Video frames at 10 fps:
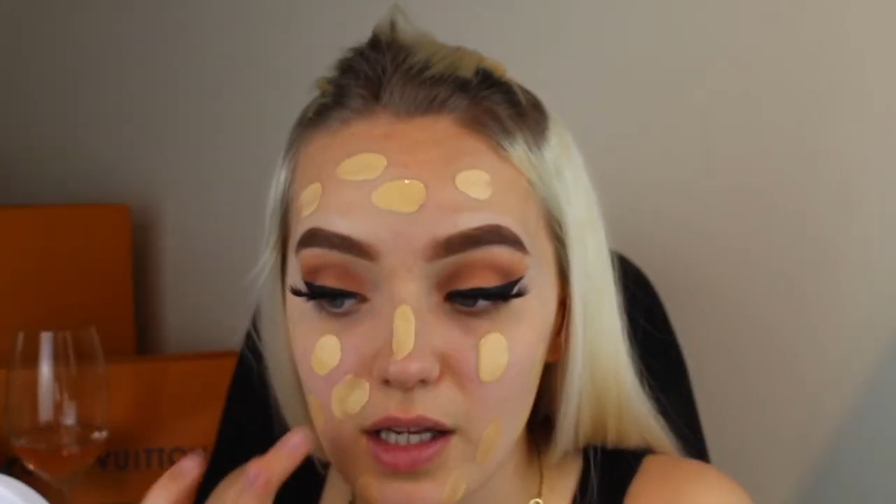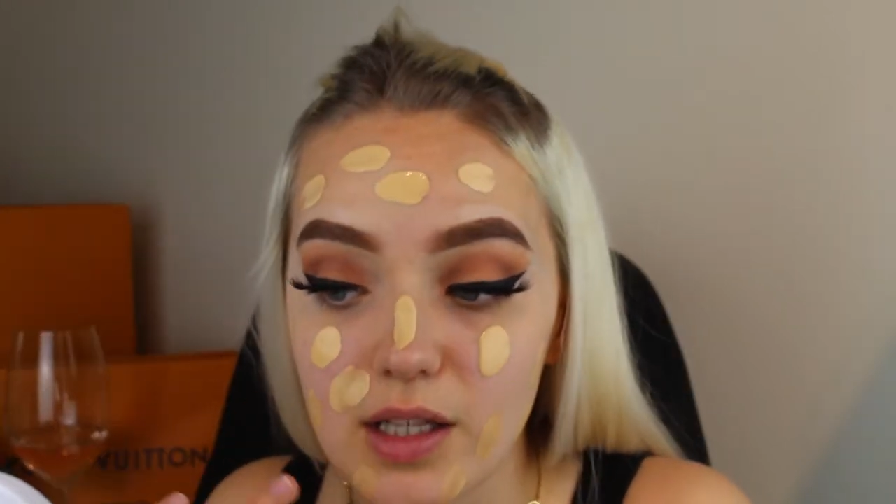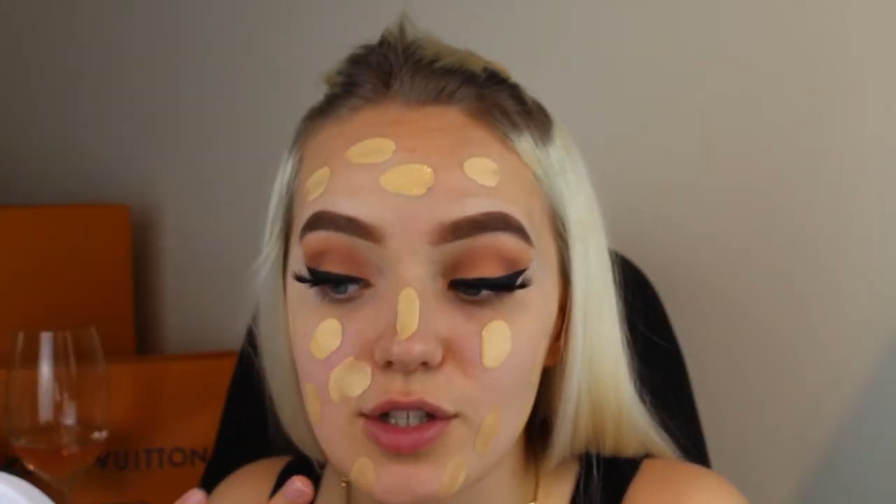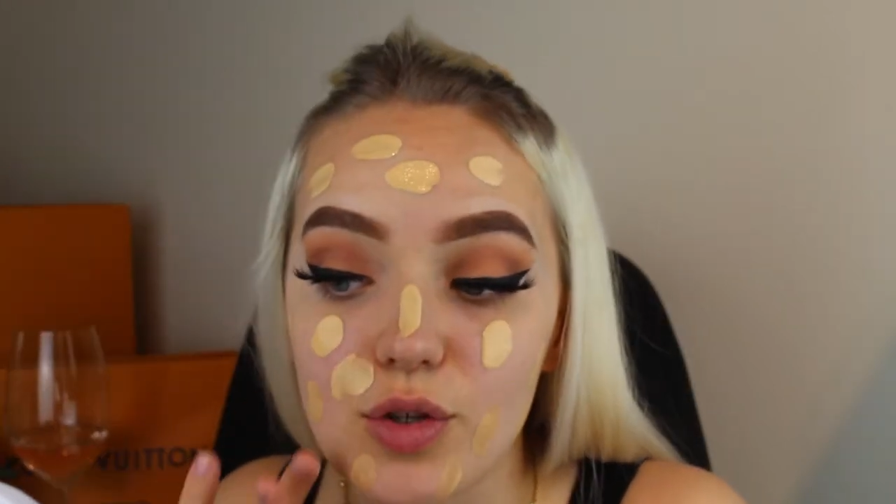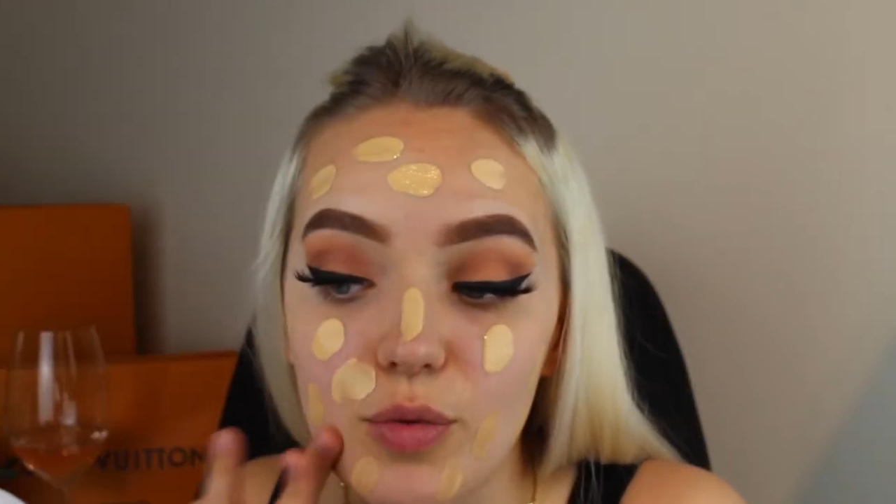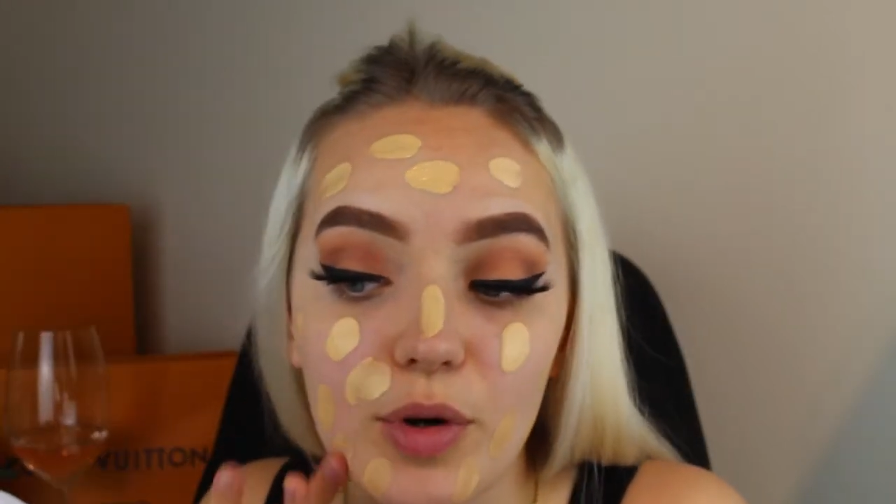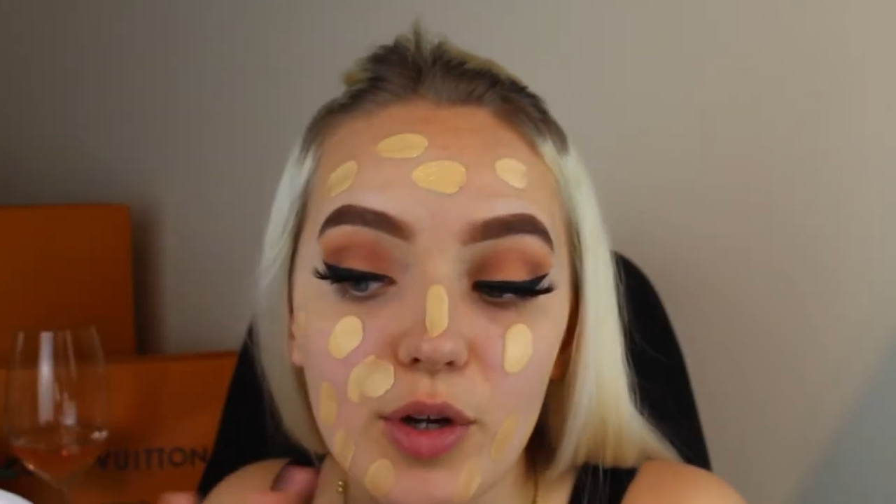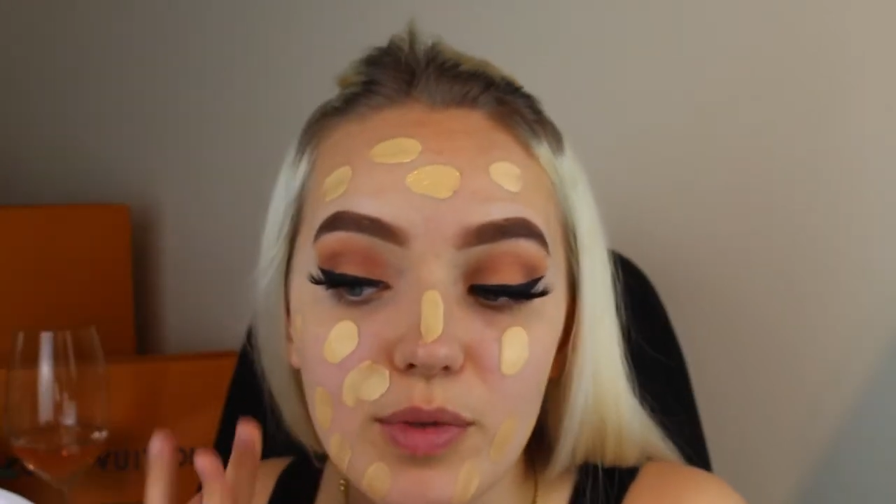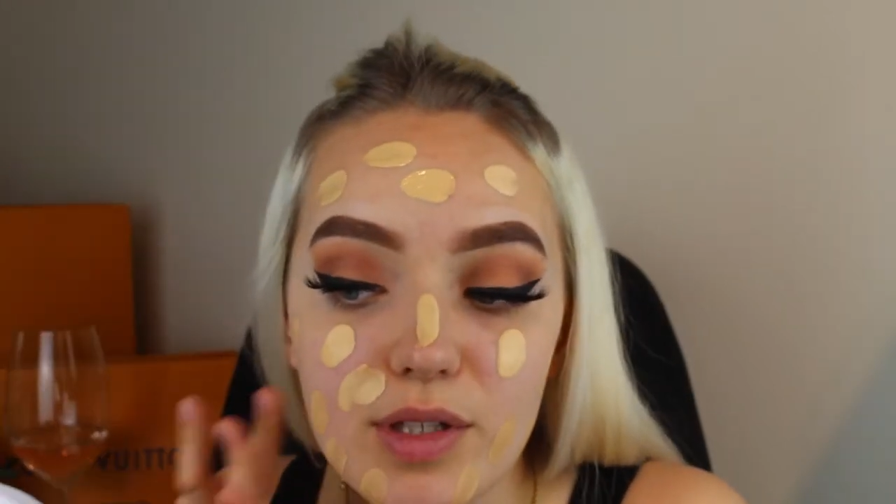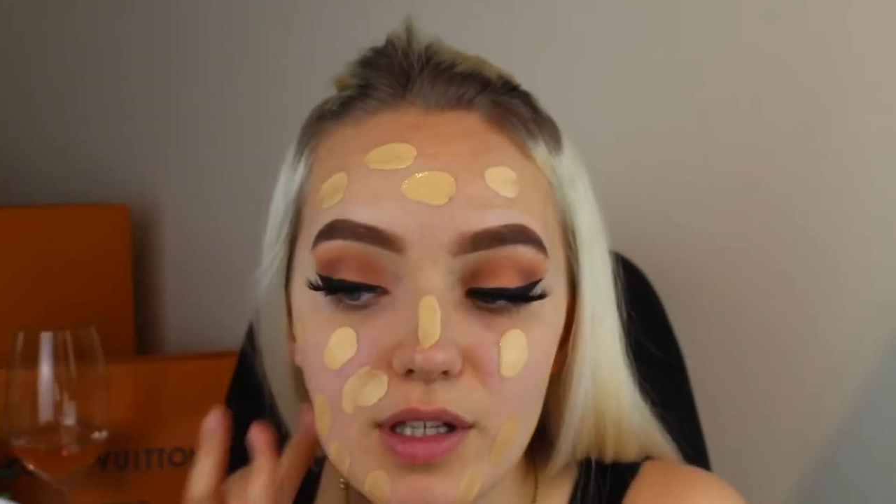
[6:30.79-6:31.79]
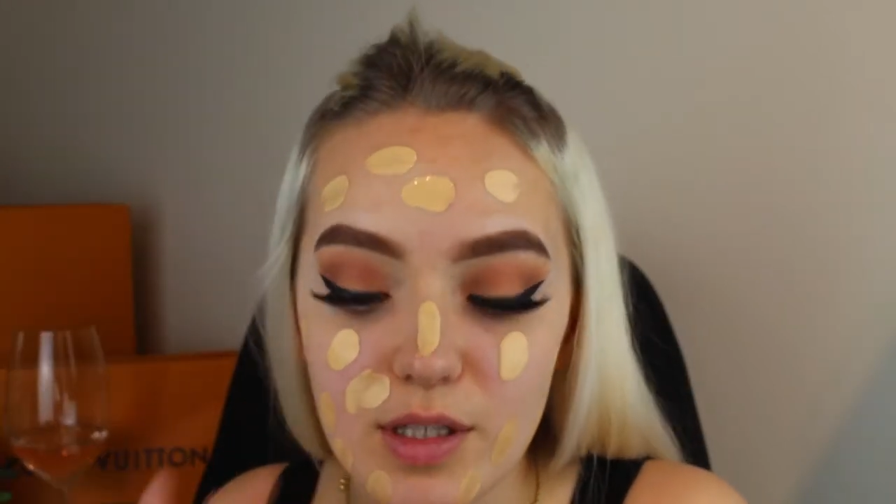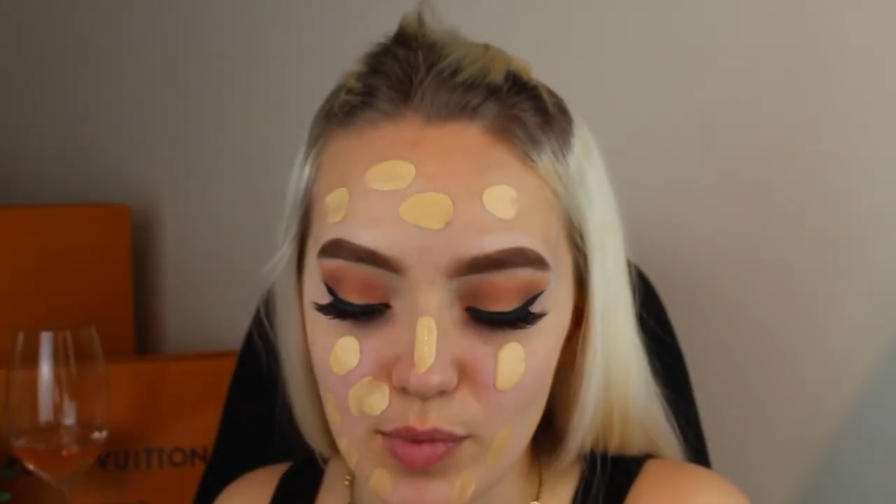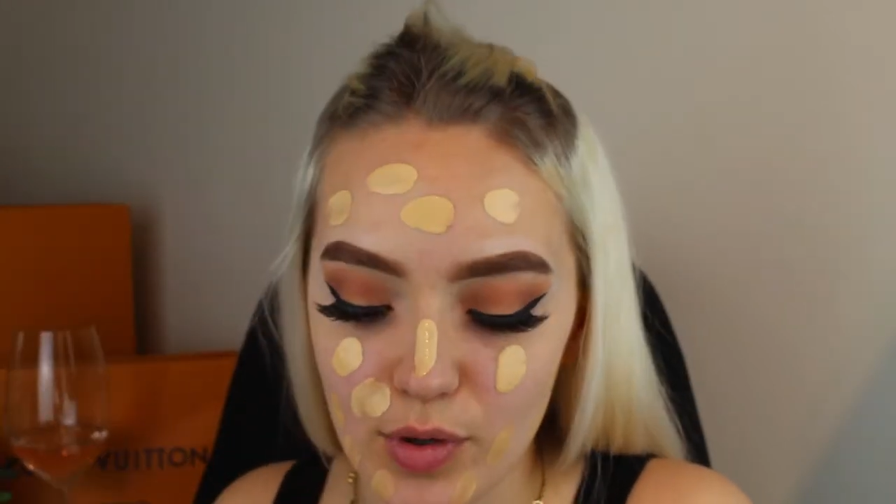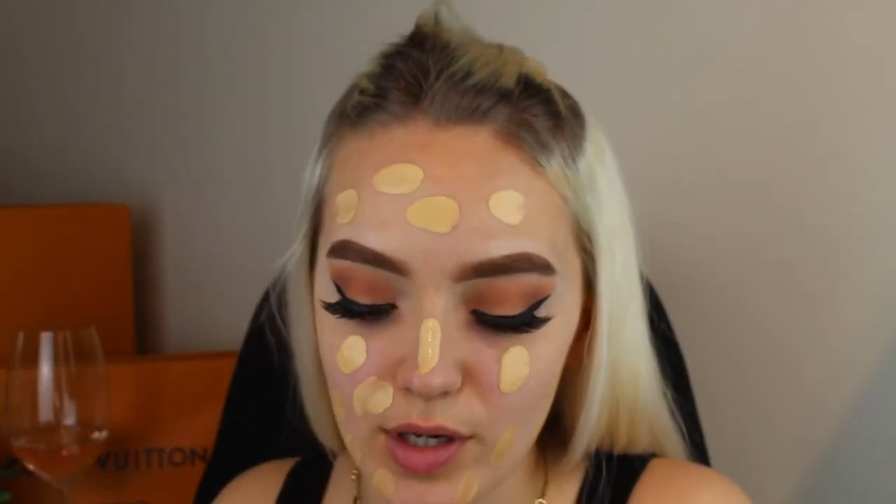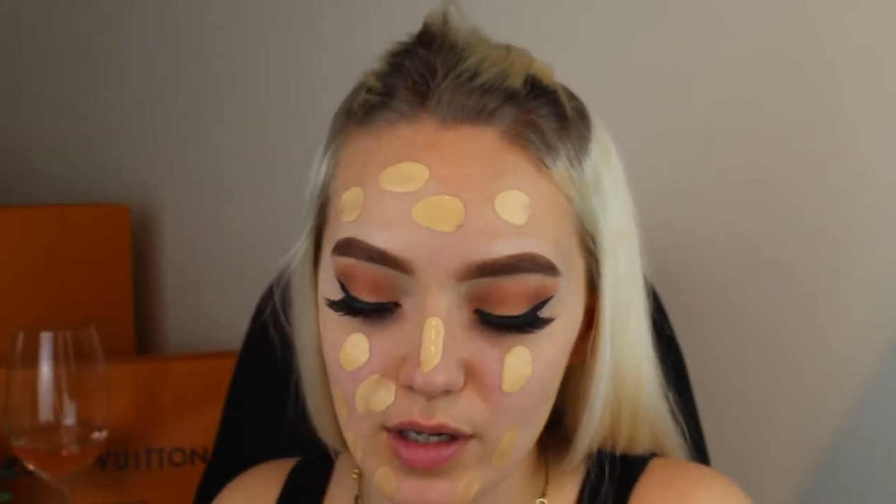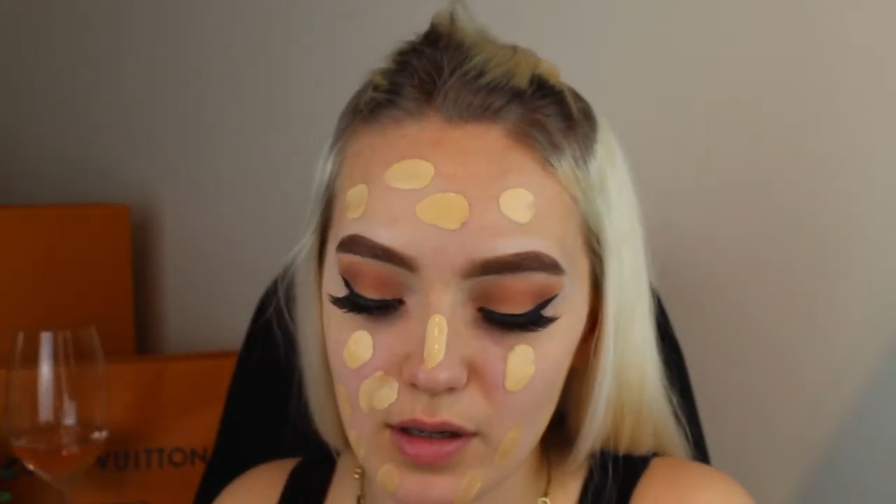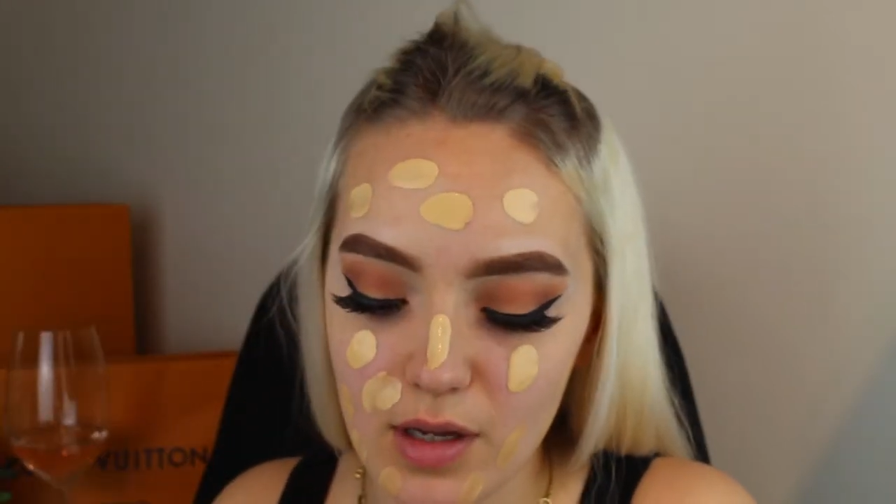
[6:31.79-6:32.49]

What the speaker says: nearly two appointments at this point.